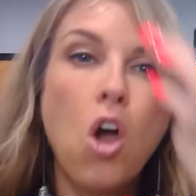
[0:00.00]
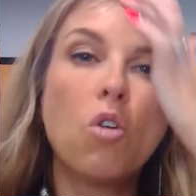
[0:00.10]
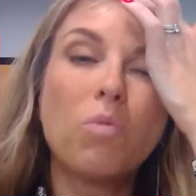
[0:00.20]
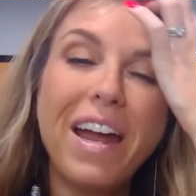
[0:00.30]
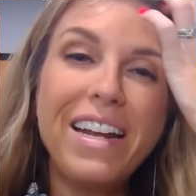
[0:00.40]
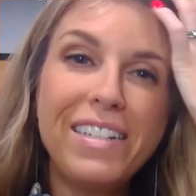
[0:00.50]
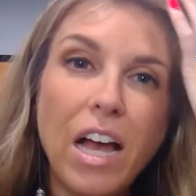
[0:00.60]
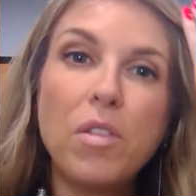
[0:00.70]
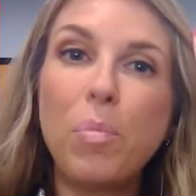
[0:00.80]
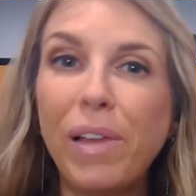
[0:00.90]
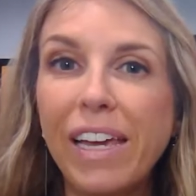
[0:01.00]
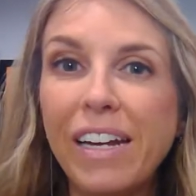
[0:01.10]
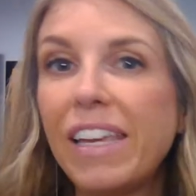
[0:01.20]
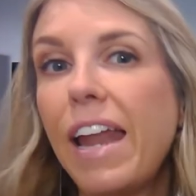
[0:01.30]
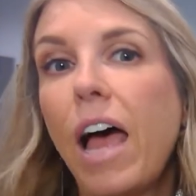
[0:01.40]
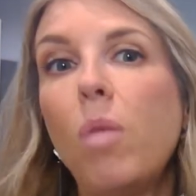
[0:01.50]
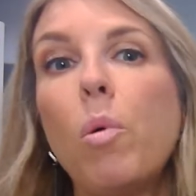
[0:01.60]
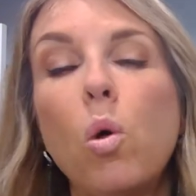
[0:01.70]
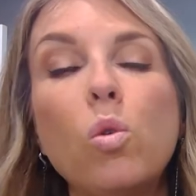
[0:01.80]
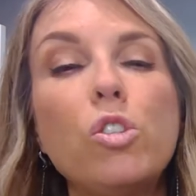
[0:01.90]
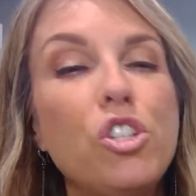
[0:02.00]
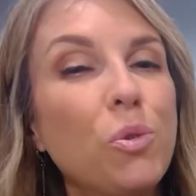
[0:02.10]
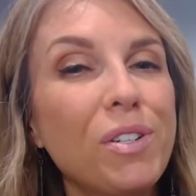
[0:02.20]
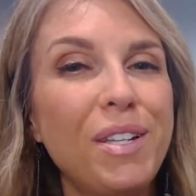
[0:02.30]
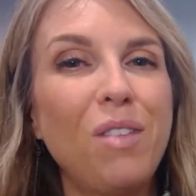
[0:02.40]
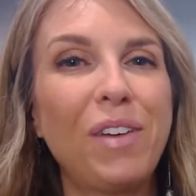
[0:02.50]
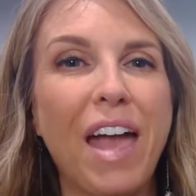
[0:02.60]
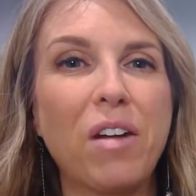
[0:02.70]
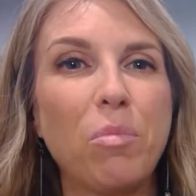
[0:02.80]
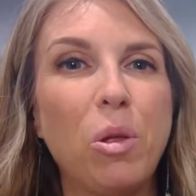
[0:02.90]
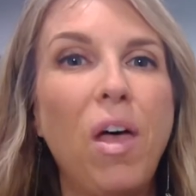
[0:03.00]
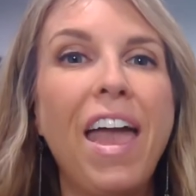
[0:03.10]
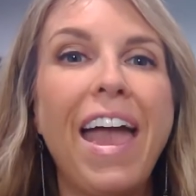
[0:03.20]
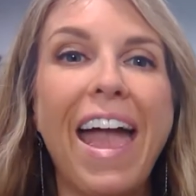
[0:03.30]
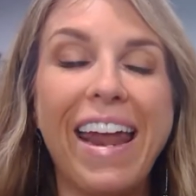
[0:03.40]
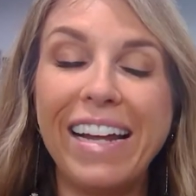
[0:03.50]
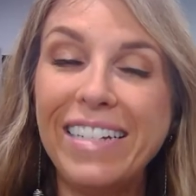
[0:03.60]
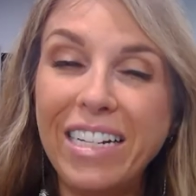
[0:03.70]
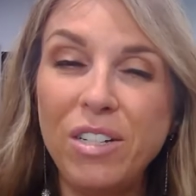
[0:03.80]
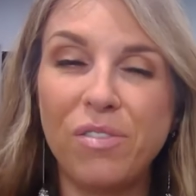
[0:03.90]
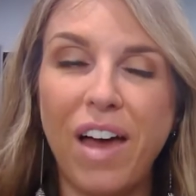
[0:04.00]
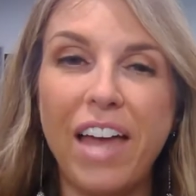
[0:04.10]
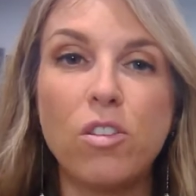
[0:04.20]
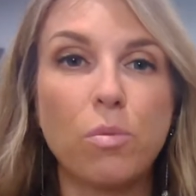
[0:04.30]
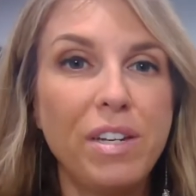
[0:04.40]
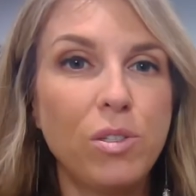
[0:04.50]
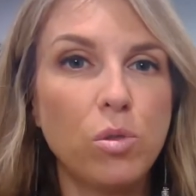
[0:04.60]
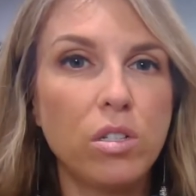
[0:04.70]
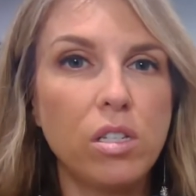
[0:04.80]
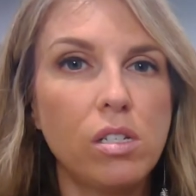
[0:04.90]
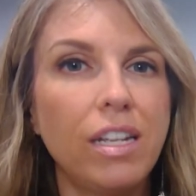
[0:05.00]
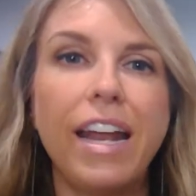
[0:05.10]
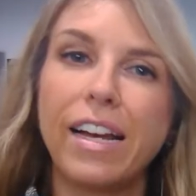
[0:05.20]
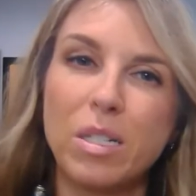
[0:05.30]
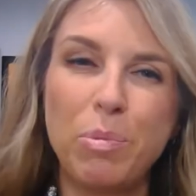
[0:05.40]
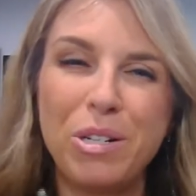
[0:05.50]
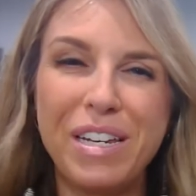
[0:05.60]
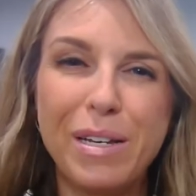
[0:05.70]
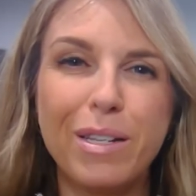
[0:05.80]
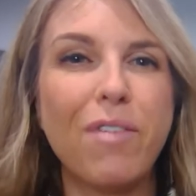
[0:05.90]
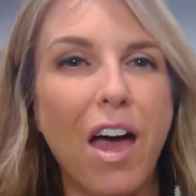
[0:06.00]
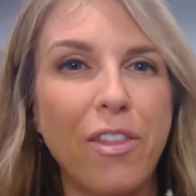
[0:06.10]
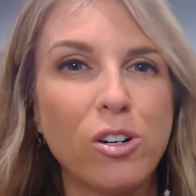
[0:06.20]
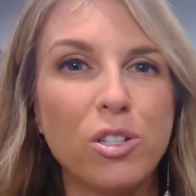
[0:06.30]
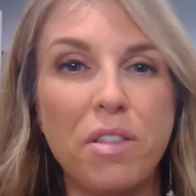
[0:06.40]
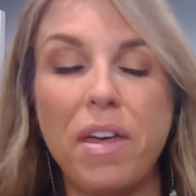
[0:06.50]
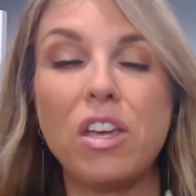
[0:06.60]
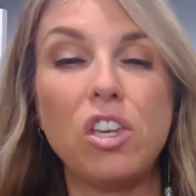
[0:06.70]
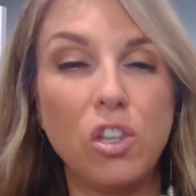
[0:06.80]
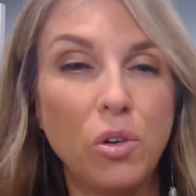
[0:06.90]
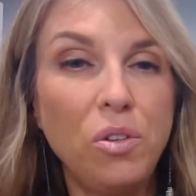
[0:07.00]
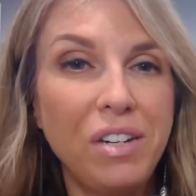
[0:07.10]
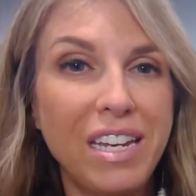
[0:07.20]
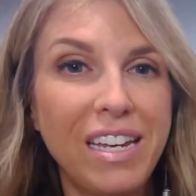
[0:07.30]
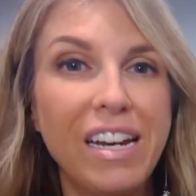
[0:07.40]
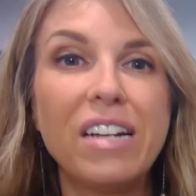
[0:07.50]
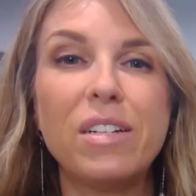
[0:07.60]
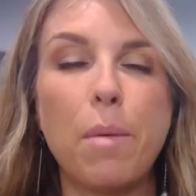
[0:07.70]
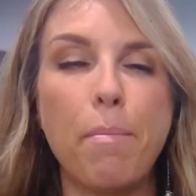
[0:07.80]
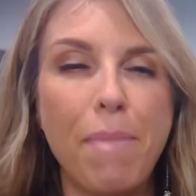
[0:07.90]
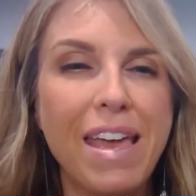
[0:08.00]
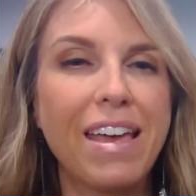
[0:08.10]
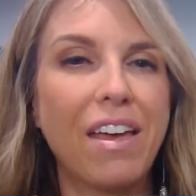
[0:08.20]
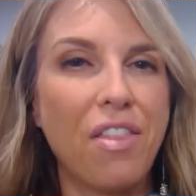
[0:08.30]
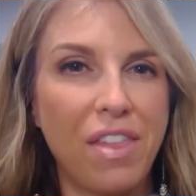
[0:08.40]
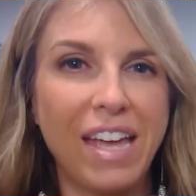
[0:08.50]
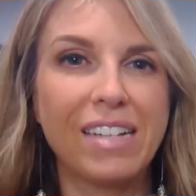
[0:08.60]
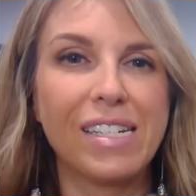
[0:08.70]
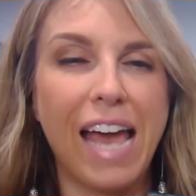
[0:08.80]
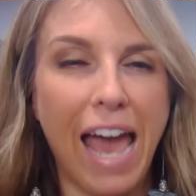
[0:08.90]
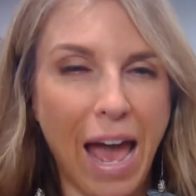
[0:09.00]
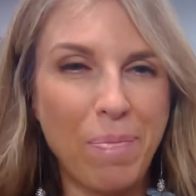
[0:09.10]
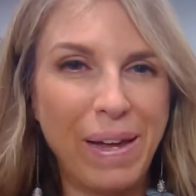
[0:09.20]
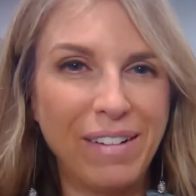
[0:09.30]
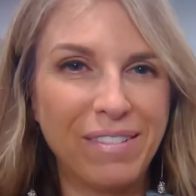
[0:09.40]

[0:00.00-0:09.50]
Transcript: Writing down the plan can help hold yourself accountable and identify the resources and expertise of others that you'll need to make things happen.